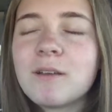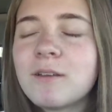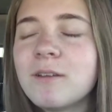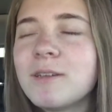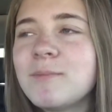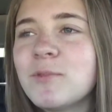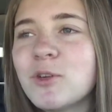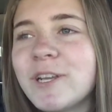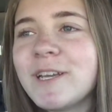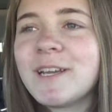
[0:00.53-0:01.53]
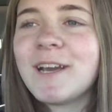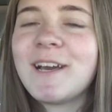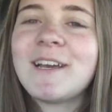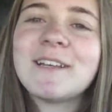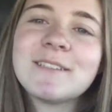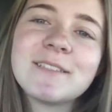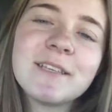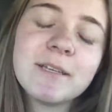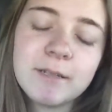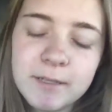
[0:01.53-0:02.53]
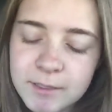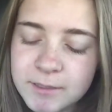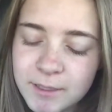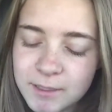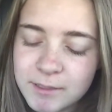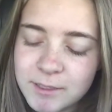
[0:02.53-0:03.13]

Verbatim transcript: Good morning, guys. It is